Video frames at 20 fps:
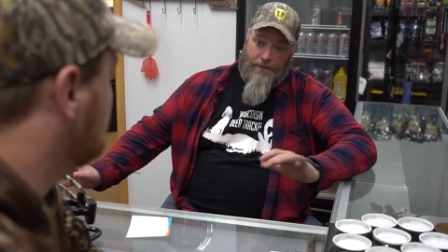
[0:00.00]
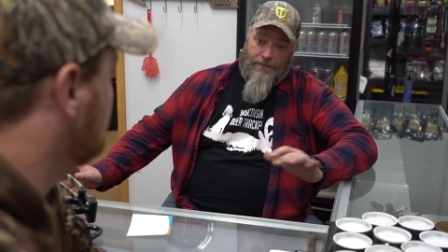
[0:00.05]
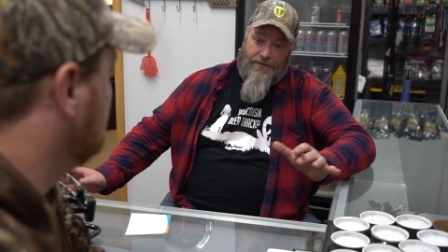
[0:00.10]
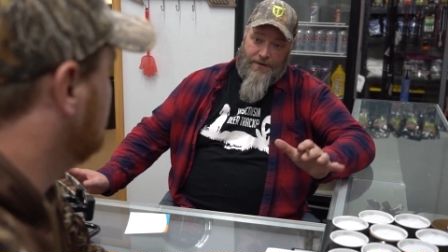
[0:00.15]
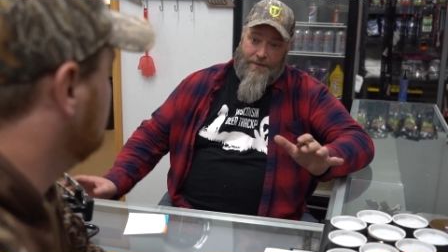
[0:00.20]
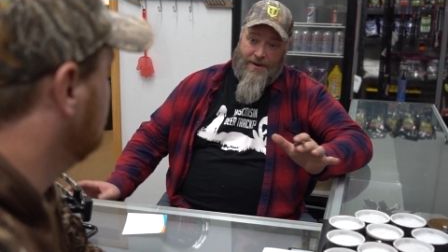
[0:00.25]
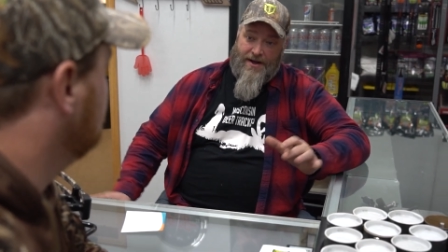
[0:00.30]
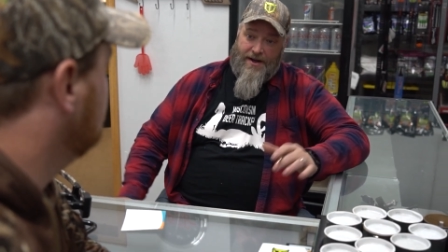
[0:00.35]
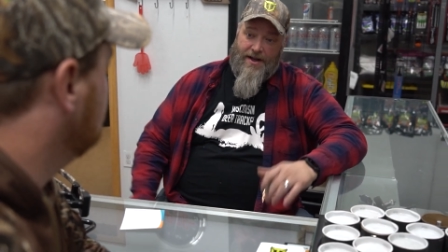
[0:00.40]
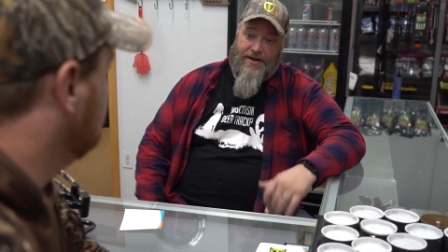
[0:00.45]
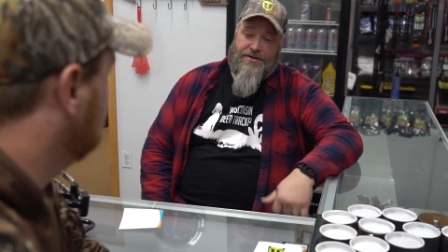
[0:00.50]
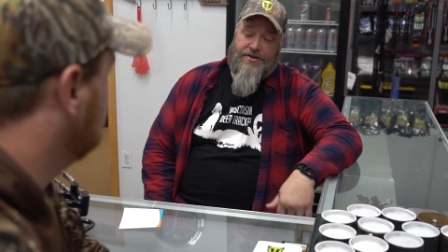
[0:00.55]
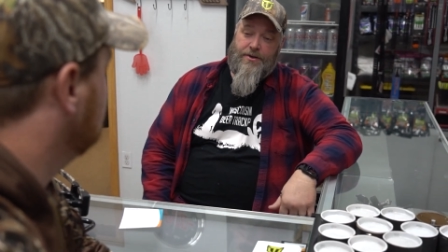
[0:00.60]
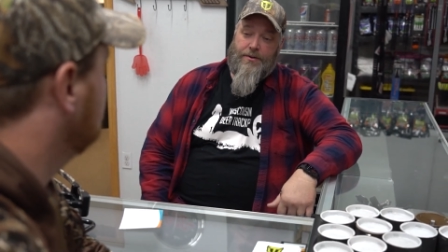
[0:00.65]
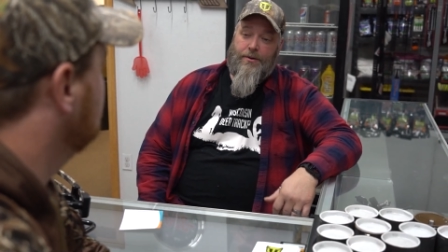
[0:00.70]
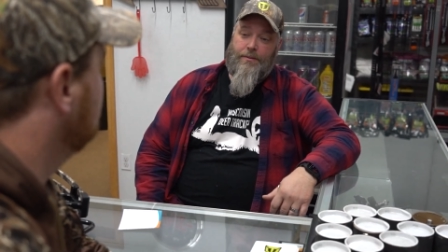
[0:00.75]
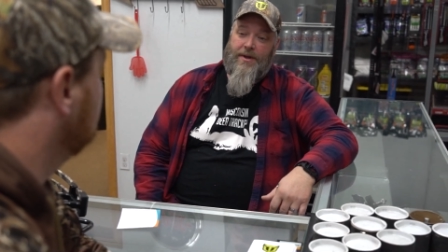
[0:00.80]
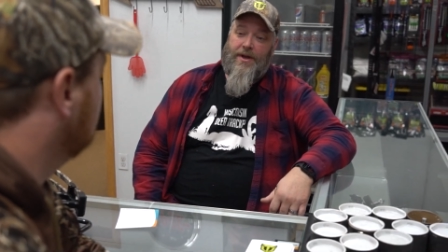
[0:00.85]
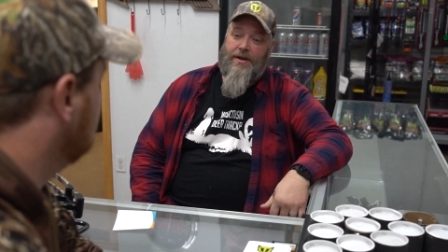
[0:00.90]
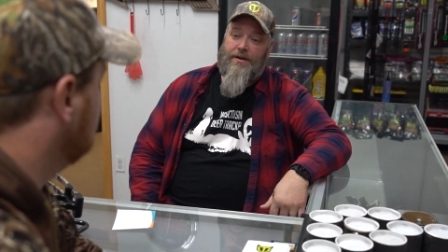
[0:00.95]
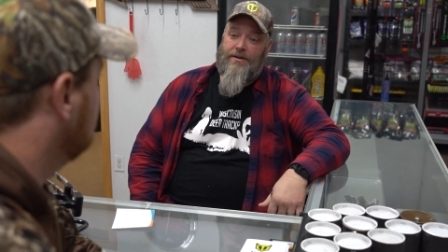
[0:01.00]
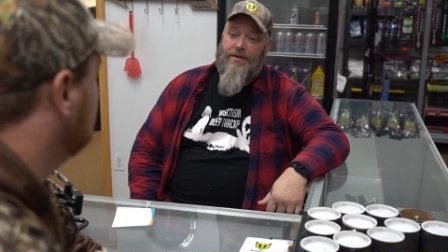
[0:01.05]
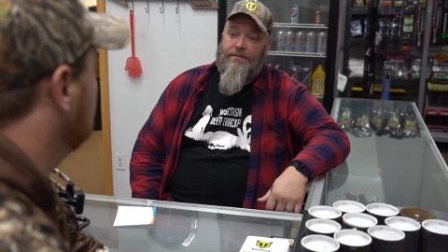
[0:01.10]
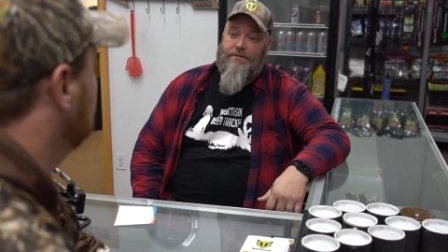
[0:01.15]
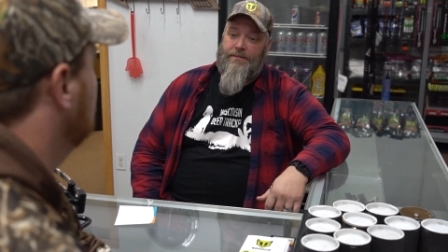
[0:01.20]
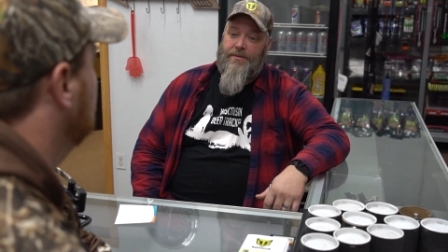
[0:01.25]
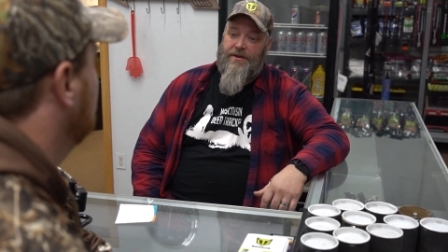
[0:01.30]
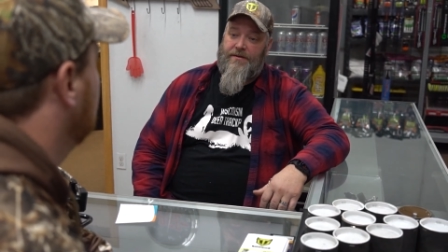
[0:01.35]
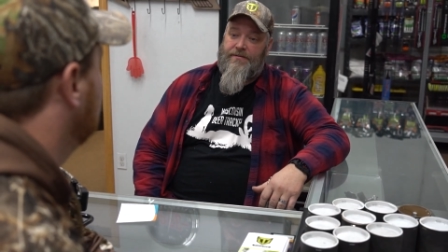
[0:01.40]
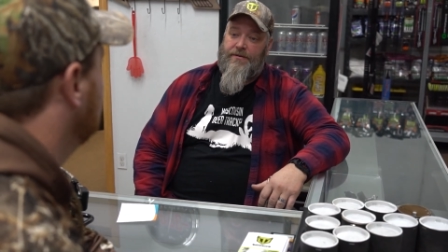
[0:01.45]
Hopefully by next year we'll be able
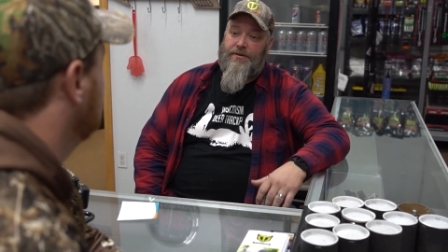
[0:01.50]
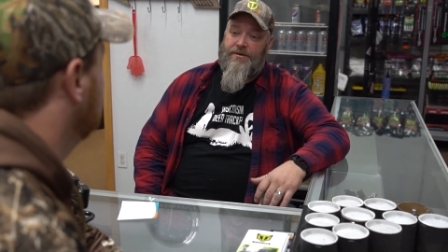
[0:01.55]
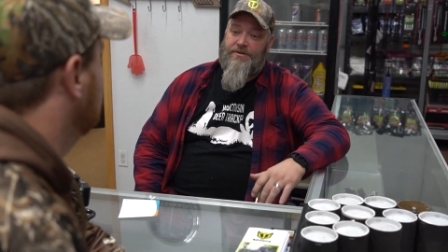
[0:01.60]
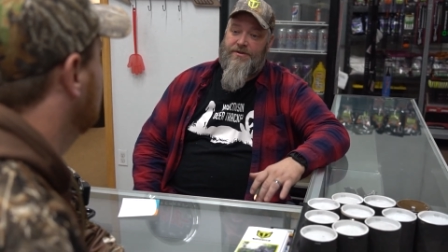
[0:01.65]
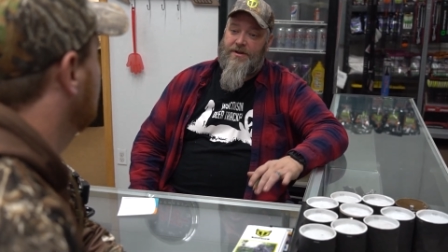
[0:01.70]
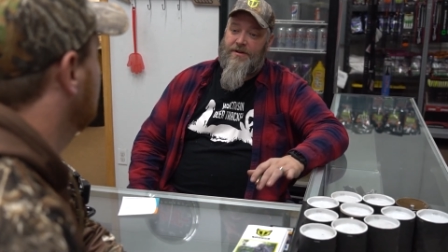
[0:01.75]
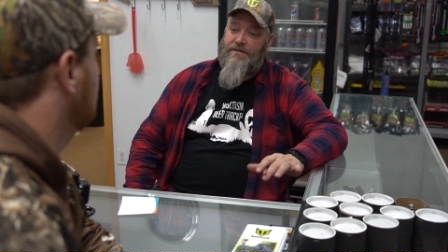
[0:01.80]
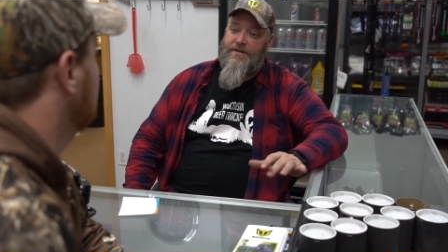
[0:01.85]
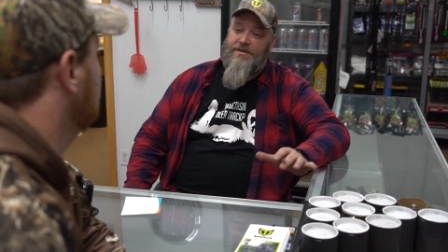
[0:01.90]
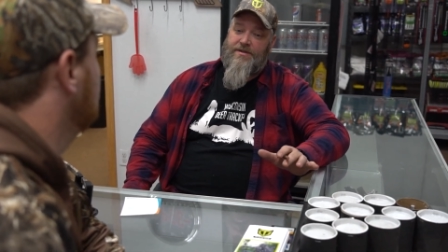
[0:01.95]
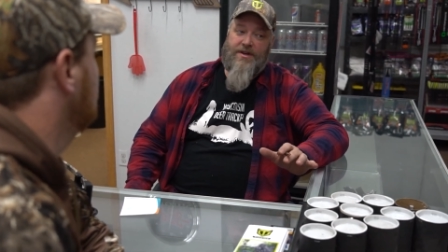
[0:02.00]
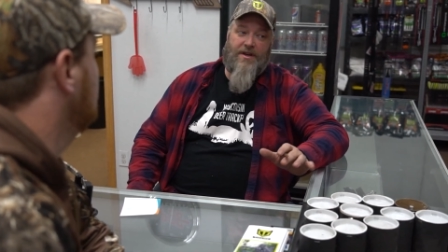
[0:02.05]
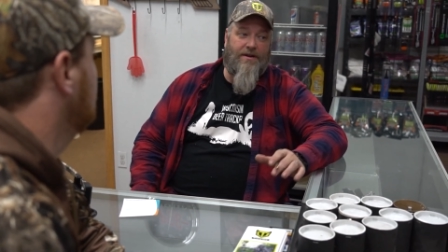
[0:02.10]
to be full service